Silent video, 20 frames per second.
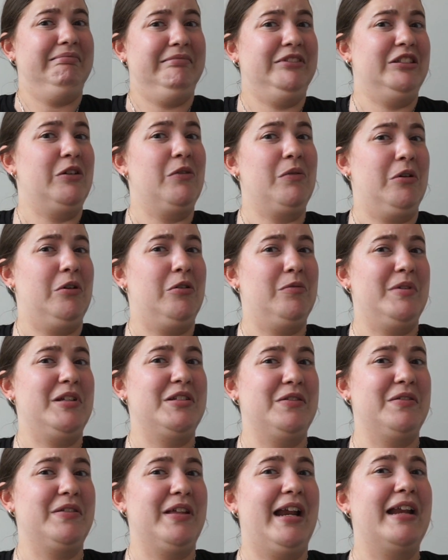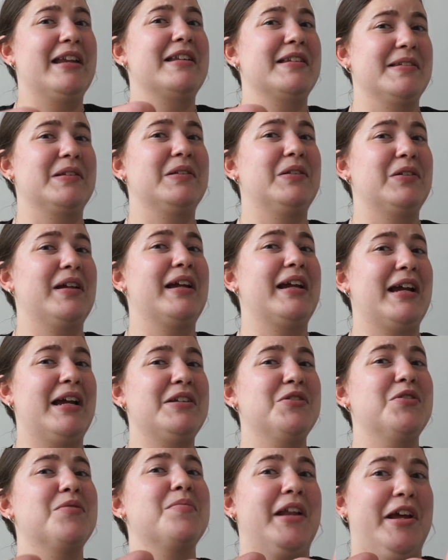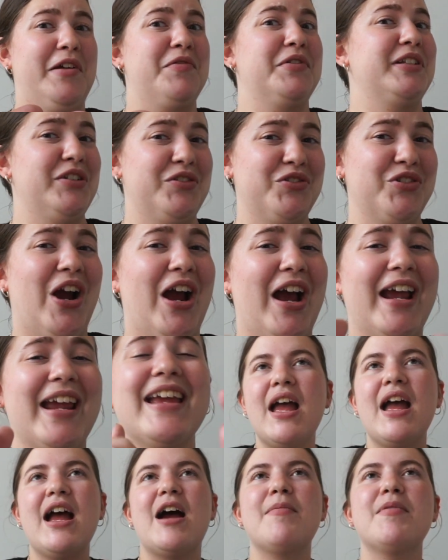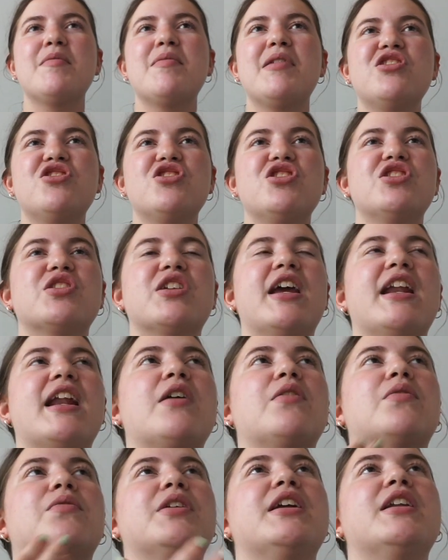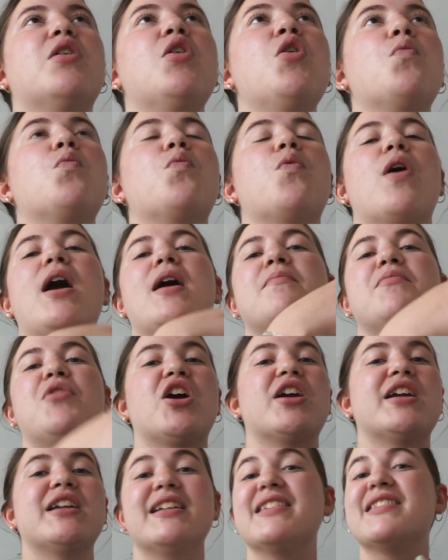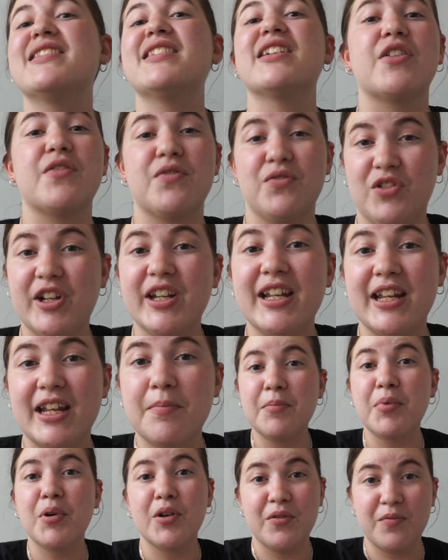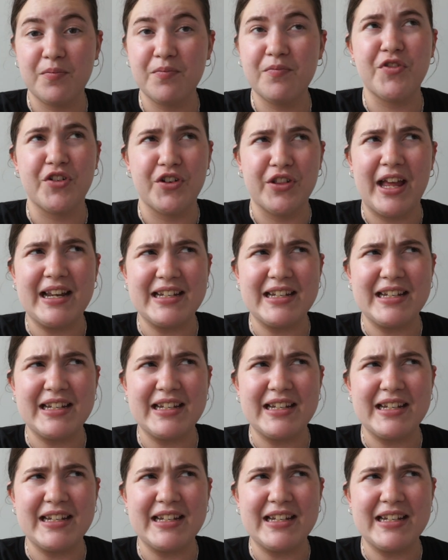don't hold me to that. It doesn't look like I do, but I really try. How many pages can I read where I am not getting sick of reading per, for that